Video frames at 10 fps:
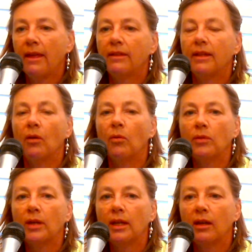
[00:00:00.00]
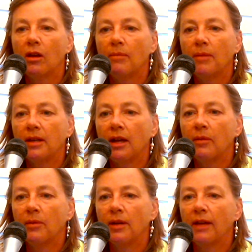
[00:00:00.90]
The only comment I
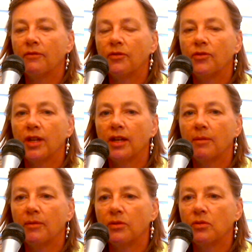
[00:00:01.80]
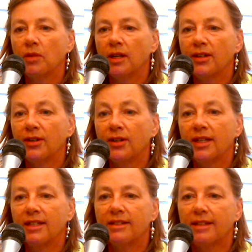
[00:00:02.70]
would have to say about this rider
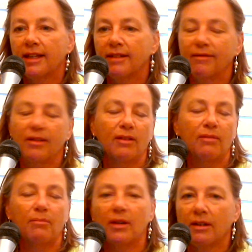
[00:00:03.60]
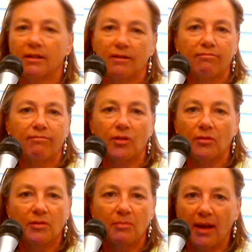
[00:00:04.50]
is that you can bring your
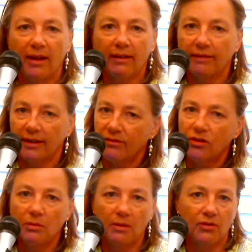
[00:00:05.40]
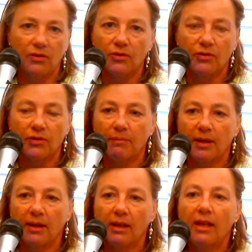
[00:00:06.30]
shoulders back like 2 inches or something
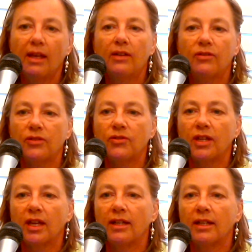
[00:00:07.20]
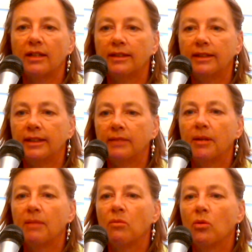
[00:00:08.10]
just to get a little
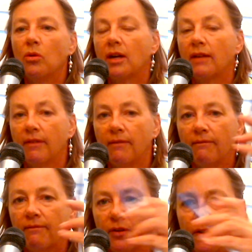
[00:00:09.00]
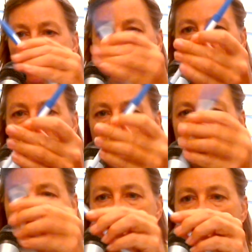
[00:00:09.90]
bit more of a vertical
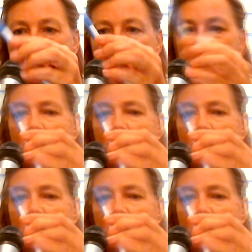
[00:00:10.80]
line